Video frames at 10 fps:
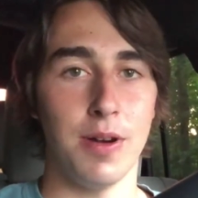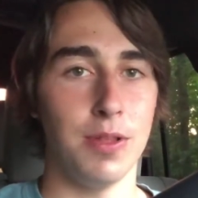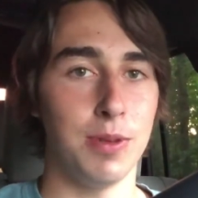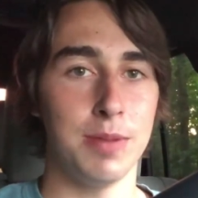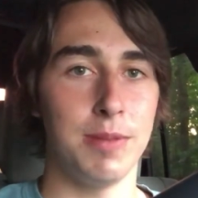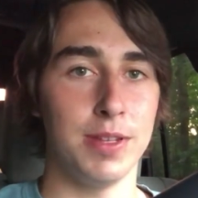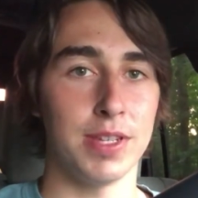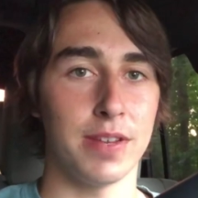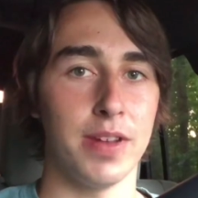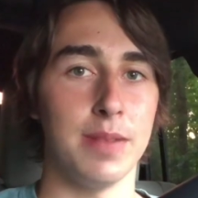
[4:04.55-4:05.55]
all the water bottles
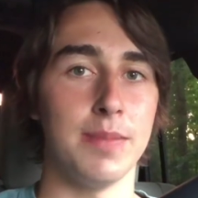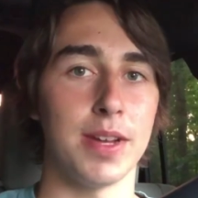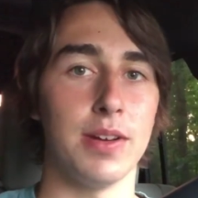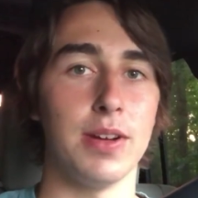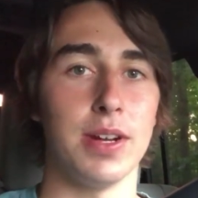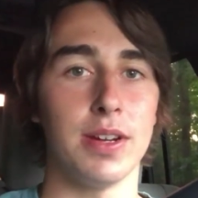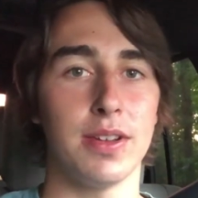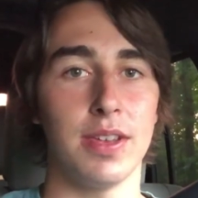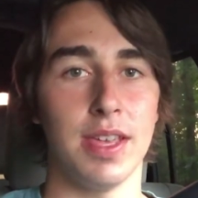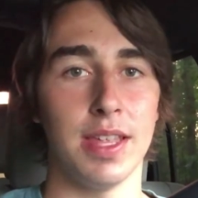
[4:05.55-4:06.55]
I could find in my car
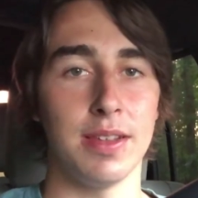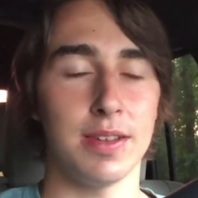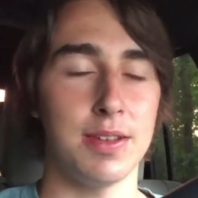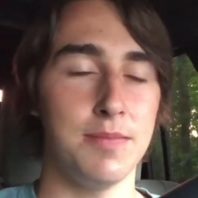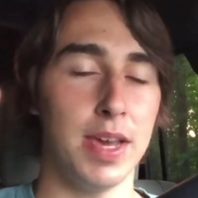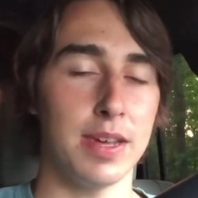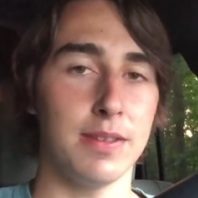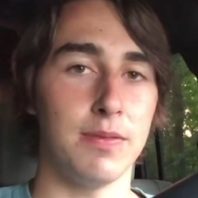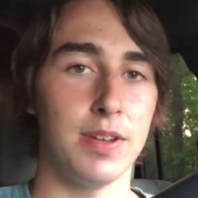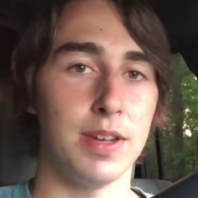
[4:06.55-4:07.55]
and come back
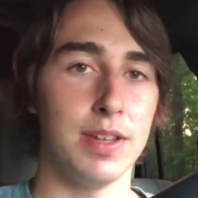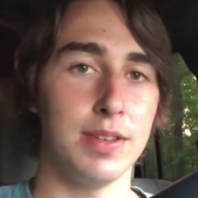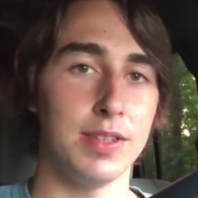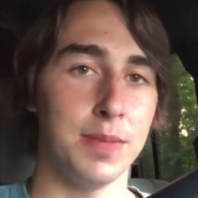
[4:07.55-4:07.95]
up front.